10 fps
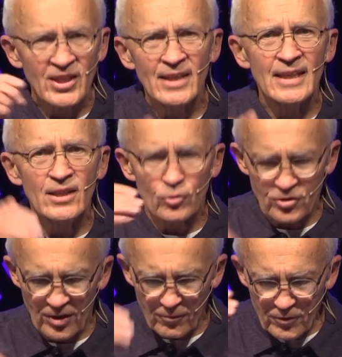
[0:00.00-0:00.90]
Telling
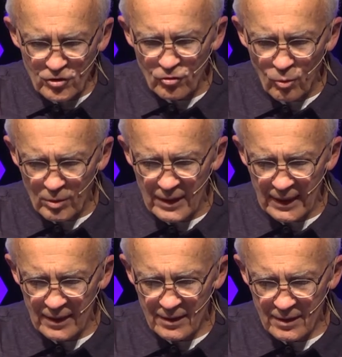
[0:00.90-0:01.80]
yourself a
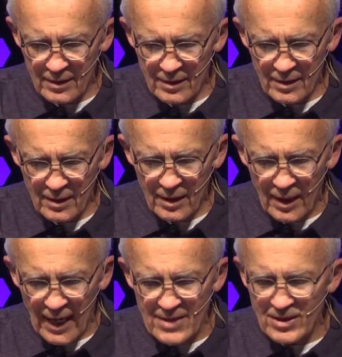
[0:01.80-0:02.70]
story.
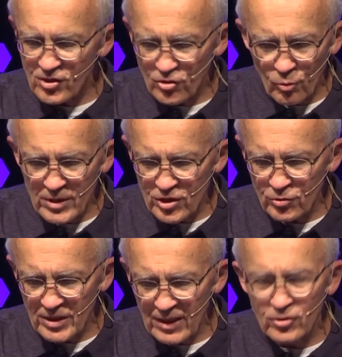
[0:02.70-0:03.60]
And these
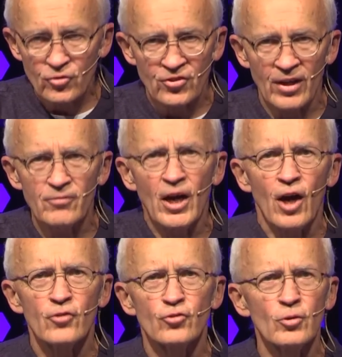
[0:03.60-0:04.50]
stories you tell yourself
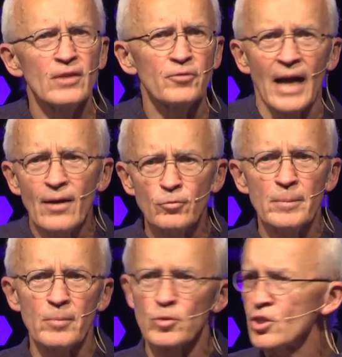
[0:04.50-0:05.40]
are so different. I
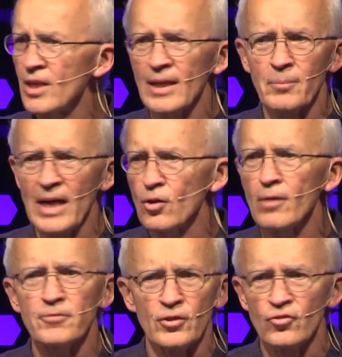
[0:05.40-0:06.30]
remember sitting in my
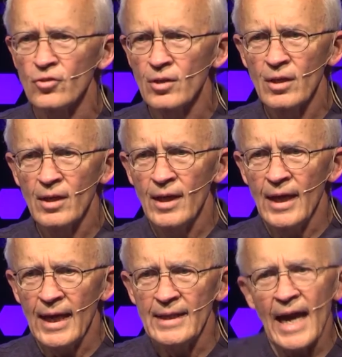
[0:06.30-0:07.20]
office
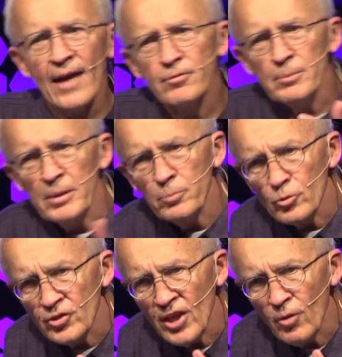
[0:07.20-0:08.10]
and having
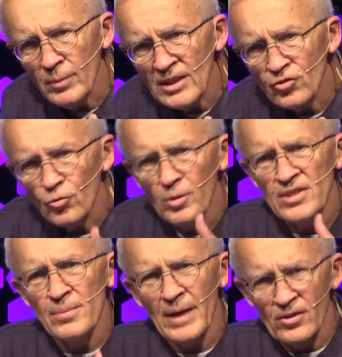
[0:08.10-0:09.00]
people tell me
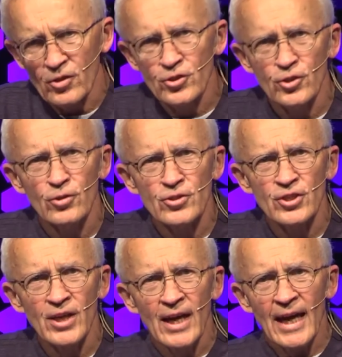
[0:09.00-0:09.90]
stories about our
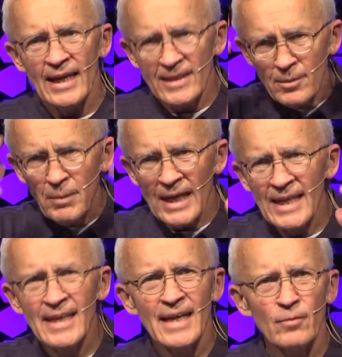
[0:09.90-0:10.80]
church. And in my
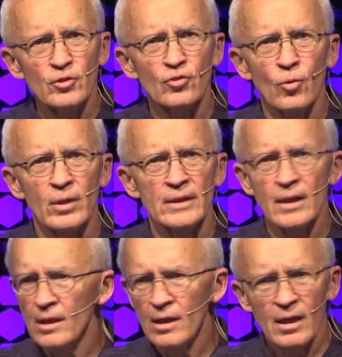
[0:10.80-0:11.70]
head, I was going,